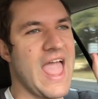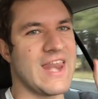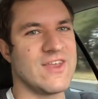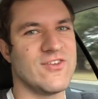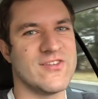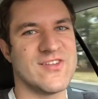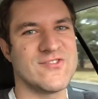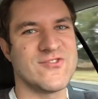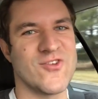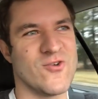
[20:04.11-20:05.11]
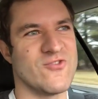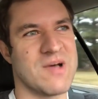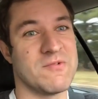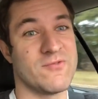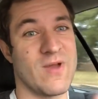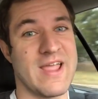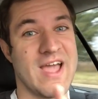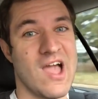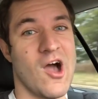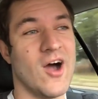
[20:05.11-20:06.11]
And it does it so drama-free.
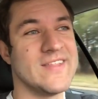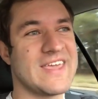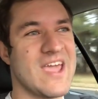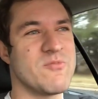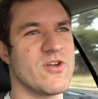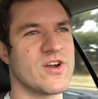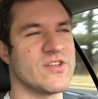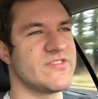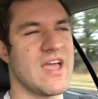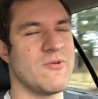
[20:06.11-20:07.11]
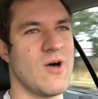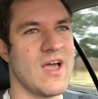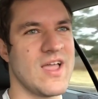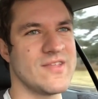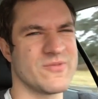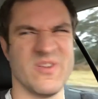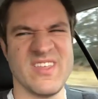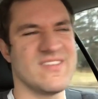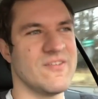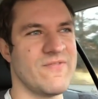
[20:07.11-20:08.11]
On the camera, you're gonna say, well,
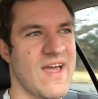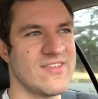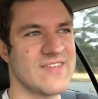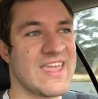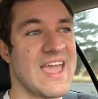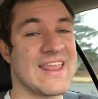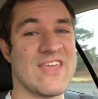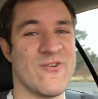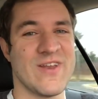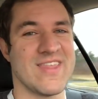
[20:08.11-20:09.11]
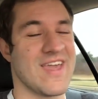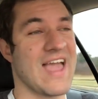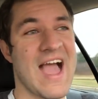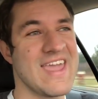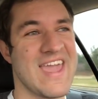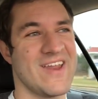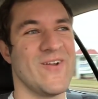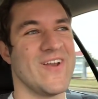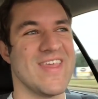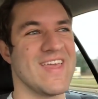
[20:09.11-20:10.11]
is it fast? I can't hear anything. I can't
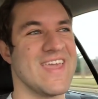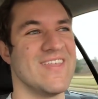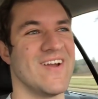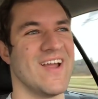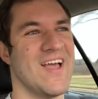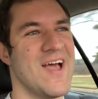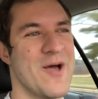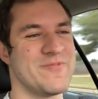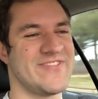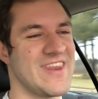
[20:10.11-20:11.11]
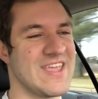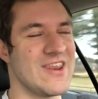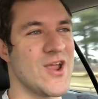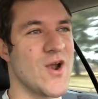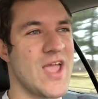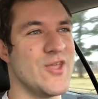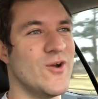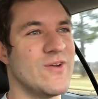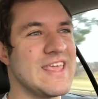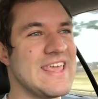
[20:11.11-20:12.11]
hear anything either. I'm sitting in here.
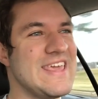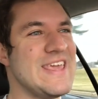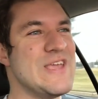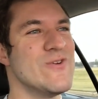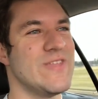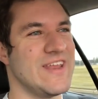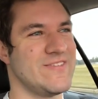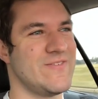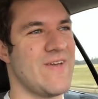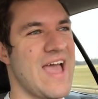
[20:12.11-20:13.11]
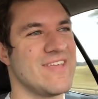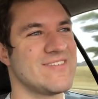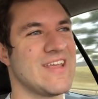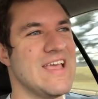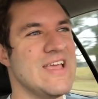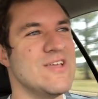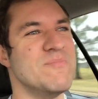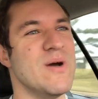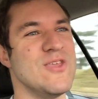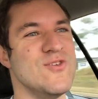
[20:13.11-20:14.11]
You don't hear that it's fast,
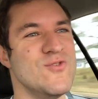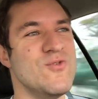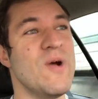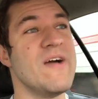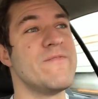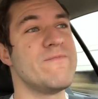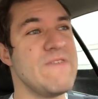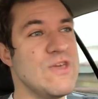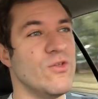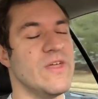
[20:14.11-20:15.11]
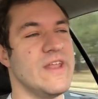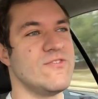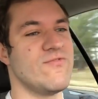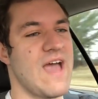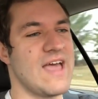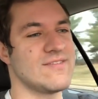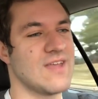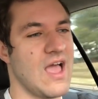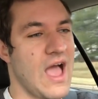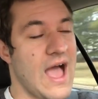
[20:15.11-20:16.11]
but you feel that it's
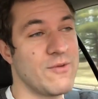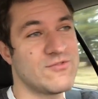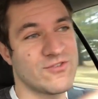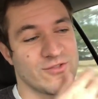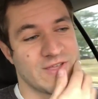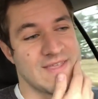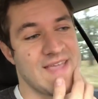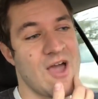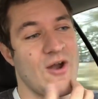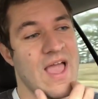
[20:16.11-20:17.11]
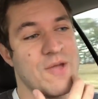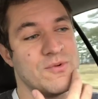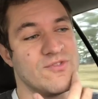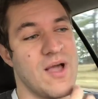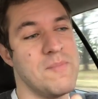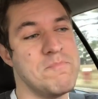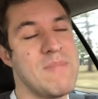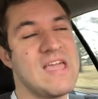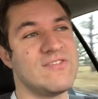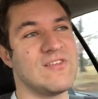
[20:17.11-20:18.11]
fast. I was just looking down, and it was
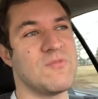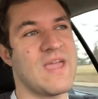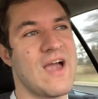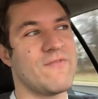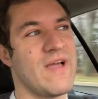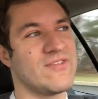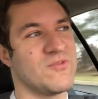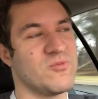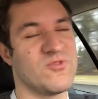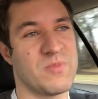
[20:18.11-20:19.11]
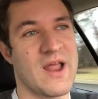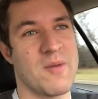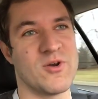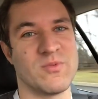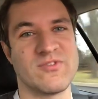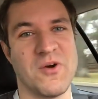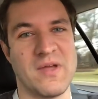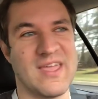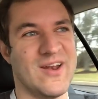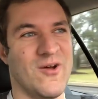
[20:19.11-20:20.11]
amazing to me how fast the speedometer was
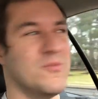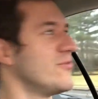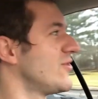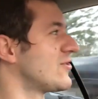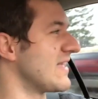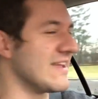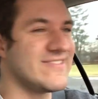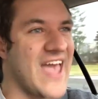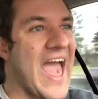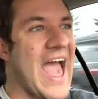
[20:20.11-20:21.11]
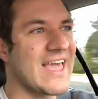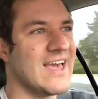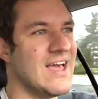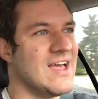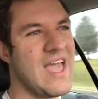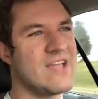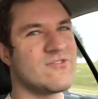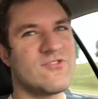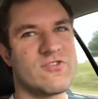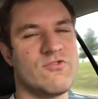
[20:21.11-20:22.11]
going. It almost looked like a tack.
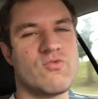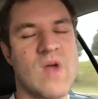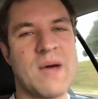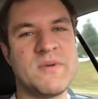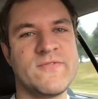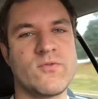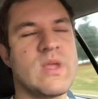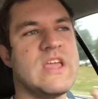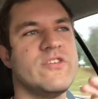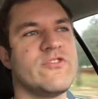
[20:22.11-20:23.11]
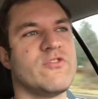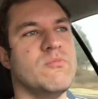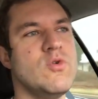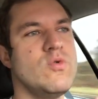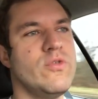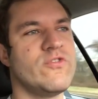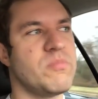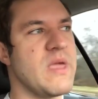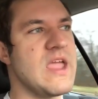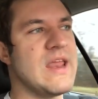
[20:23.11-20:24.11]
It's just drama-free, smooth
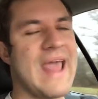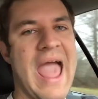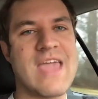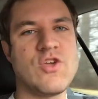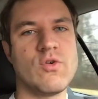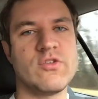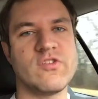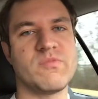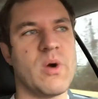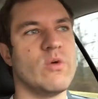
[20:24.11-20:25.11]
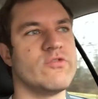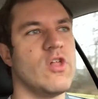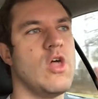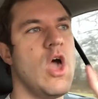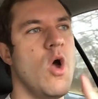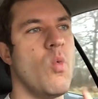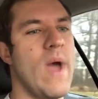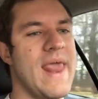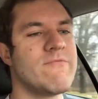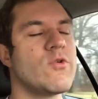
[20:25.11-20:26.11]
speed at your disposal
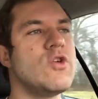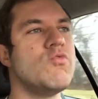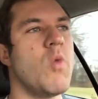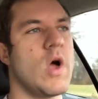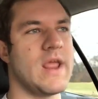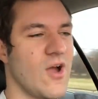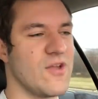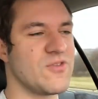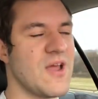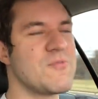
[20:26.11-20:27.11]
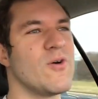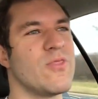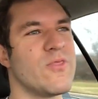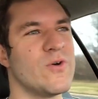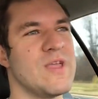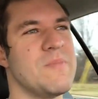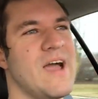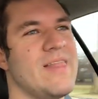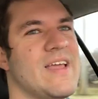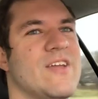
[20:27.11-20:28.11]
whenever you want it. All right, so now I'm going 30
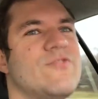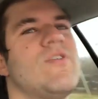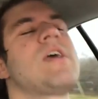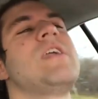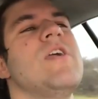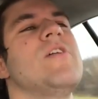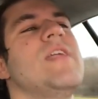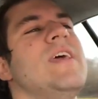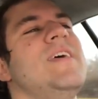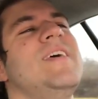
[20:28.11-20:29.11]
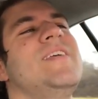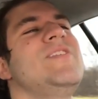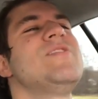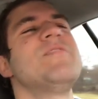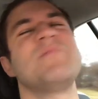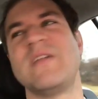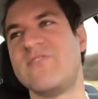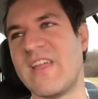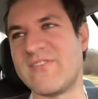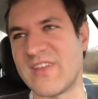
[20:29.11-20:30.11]
behind like a truck here, and you give me a
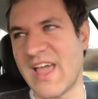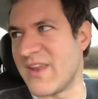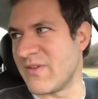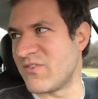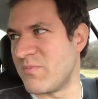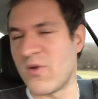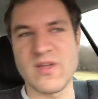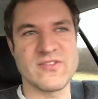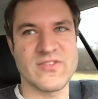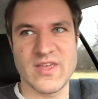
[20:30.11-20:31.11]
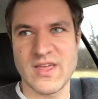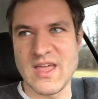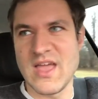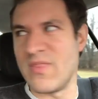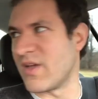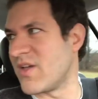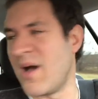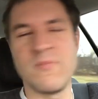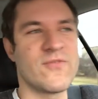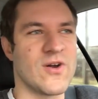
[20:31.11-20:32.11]
chance to kind of experience the
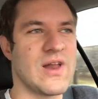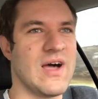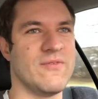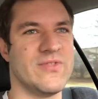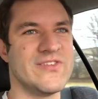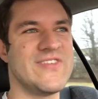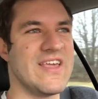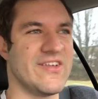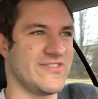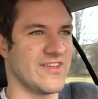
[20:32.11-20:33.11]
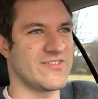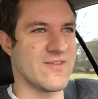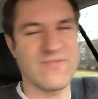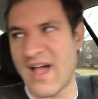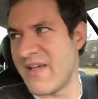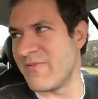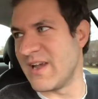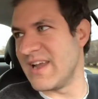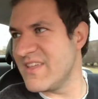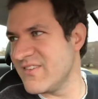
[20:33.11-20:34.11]
comfort of the CL65,
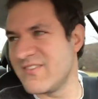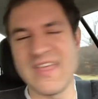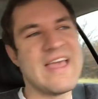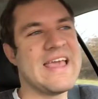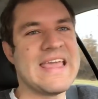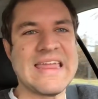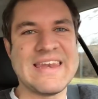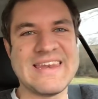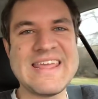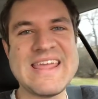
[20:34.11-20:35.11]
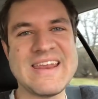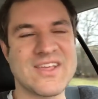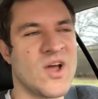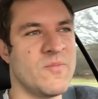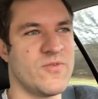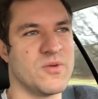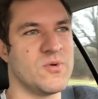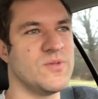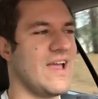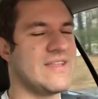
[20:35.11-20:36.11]
and it is indeed
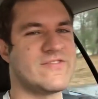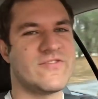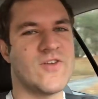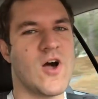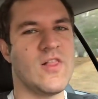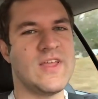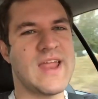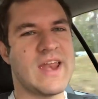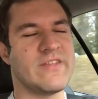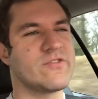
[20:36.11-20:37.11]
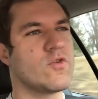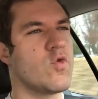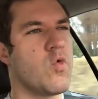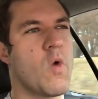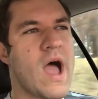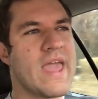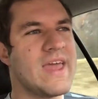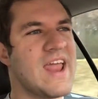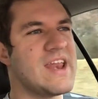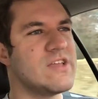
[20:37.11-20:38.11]
comfortable. It's solid, and it's
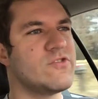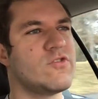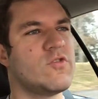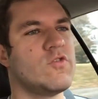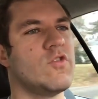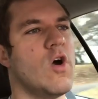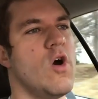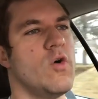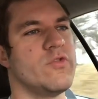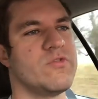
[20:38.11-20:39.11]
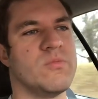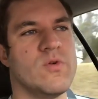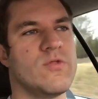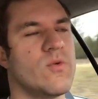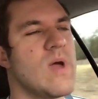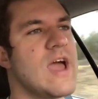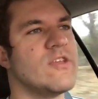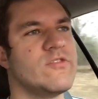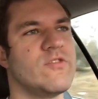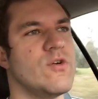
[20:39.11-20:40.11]
quiet, and it's so smooth. The
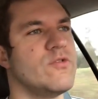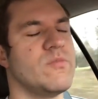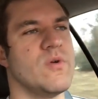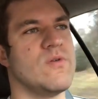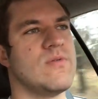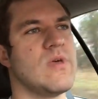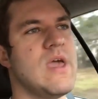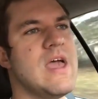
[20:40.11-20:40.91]
ride is so smooth.